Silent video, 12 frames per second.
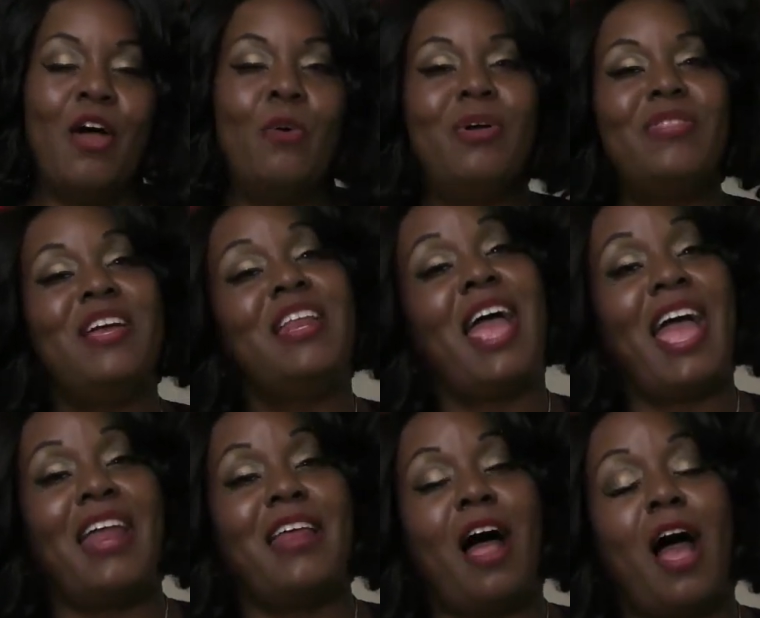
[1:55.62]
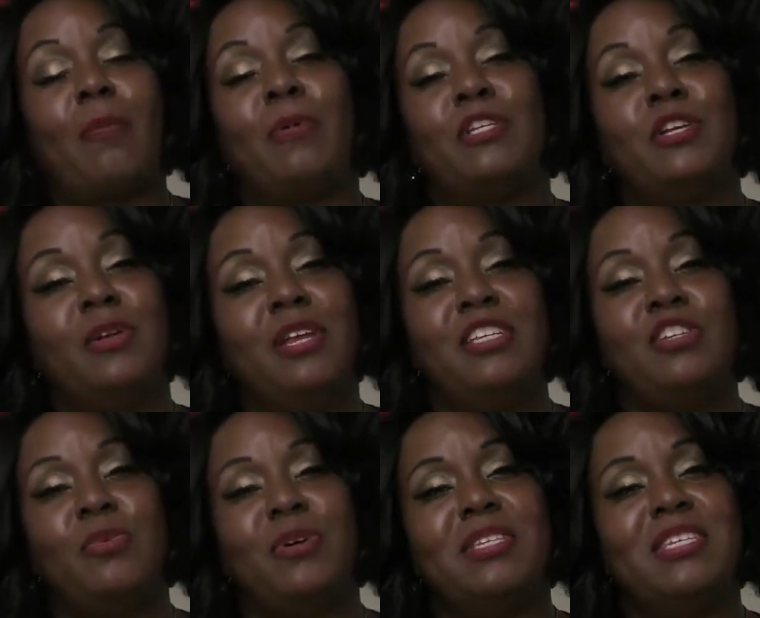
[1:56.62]
We then had an opportunity
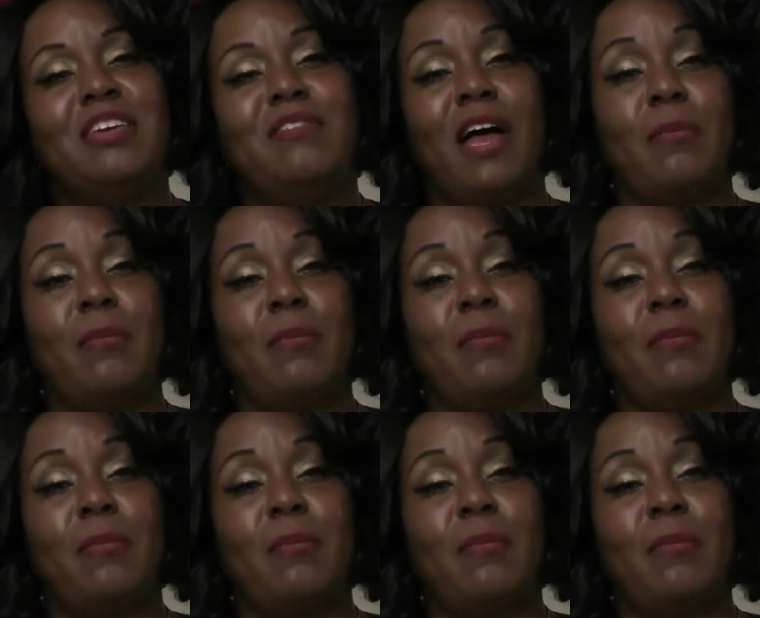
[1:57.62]
to receive